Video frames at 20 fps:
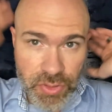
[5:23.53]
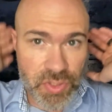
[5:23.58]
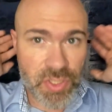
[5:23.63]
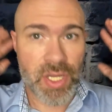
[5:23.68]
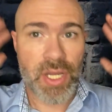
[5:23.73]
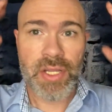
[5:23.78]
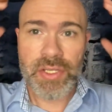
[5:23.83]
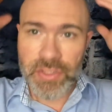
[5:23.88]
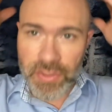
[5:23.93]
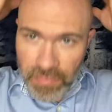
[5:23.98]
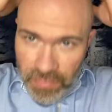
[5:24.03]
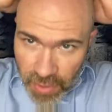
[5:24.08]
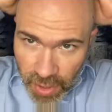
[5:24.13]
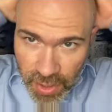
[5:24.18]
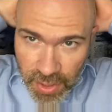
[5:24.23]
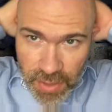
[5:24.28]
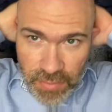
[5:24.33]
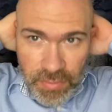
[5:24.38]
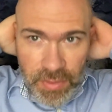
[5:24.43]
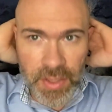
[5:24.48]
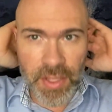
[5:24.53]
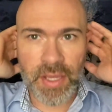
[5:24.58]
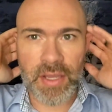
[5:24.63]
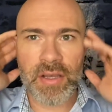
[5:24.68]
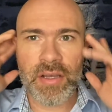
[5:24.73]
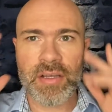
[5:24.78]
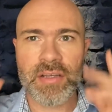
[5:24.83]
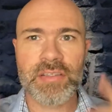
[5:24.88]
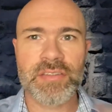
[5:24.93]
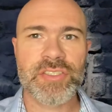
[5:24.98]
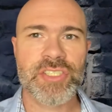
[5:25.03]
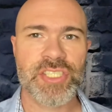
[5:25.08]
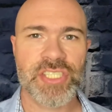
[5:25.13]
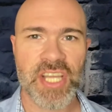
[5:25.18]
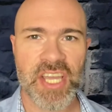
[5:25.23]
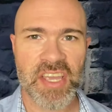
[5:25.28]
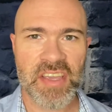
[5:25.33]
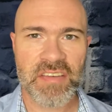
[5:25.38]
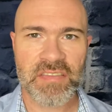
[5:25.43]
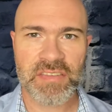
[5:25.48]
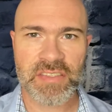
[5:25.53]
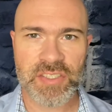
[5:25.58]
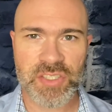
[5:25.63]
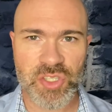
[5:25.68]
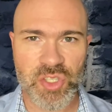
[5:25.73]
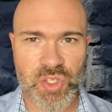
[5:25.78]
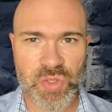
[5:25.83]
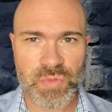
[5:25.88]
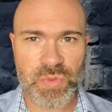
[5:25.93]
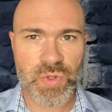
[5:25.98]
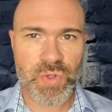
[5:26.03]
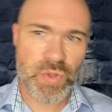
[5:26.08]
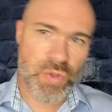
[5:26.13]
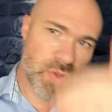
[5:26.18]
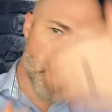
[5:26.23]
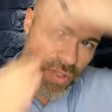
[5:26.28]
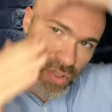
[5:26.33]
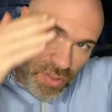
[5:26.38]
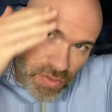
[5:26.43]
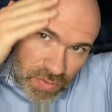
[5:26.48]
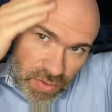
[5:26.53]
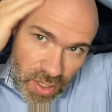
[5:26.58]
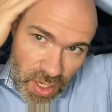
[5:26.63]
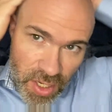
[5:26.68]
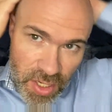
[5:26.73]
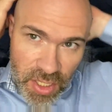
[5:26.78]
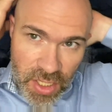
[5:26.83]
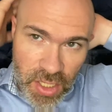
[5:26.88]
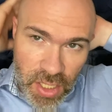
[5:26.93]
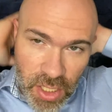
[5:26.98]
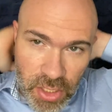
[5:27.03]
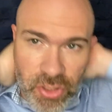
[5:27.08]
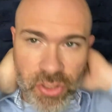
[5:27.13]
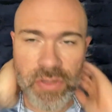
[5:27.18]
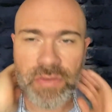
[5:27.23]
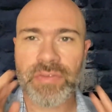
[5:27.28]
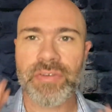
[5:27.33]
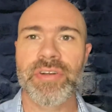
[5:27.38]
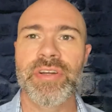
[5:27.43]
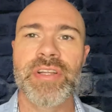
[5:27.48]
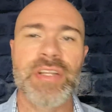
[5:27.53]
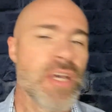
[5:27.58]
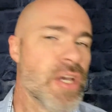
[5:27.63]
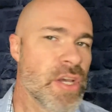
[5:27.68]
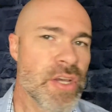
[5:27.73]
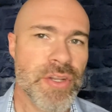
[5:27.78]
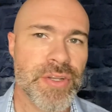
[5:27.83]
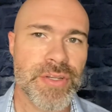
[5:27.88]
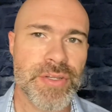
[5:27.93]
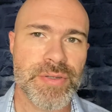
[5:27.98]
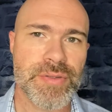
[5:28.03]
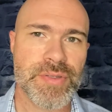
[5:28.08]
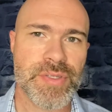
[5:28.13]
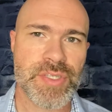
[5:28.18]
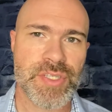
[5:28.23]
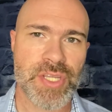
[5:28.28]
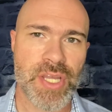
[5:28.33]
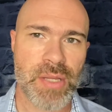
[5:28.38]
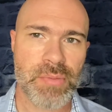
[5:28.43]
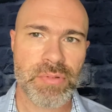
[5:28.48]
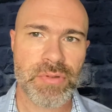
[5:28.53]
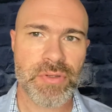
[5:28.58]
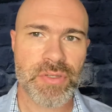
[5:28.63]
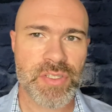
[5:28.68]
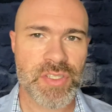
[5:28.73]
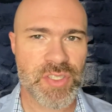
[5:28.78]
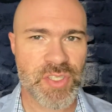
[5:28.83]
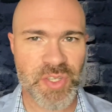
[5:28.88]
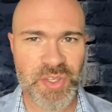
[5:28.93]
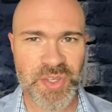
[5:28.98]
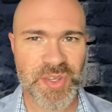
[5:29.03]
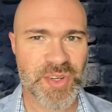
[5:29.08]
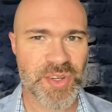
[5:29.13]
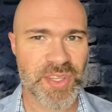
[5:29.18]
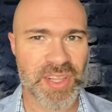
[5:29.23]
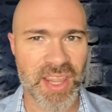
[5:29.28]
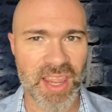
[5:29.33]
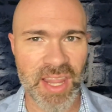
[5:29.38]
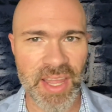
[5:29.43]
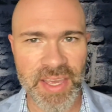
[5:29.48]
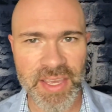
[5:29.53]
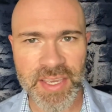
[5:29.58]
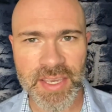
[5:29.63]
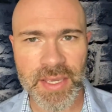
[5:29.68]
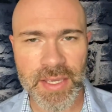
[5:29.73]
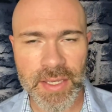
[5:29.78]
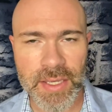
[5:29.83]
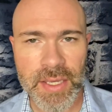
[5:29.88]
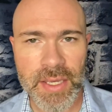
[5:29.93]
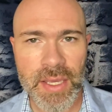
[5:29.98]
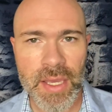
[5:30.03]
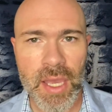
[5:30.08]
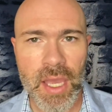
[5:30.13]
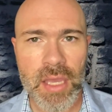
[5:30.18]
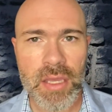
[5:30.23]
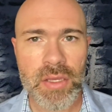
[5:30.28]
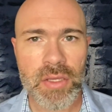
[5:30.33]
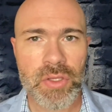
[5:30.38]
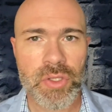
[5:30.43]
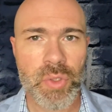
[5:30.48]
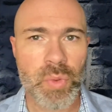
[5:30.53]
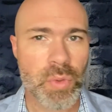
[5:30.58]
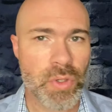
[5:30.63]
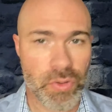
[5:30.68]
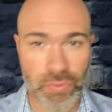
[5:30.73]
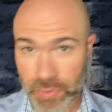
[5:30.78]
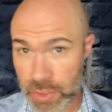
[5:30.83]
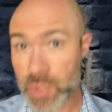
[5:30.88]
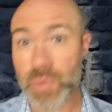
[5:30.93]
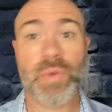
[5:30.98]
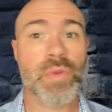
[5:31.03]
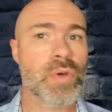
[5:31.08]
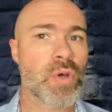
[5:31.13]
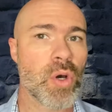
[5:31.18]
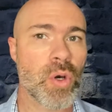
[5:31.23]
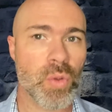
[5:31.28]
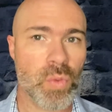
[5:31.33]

done, you've got everything all shaved and smooth and you've kind of gone over it, no stubble, it's to your liking. You want to rinse with cold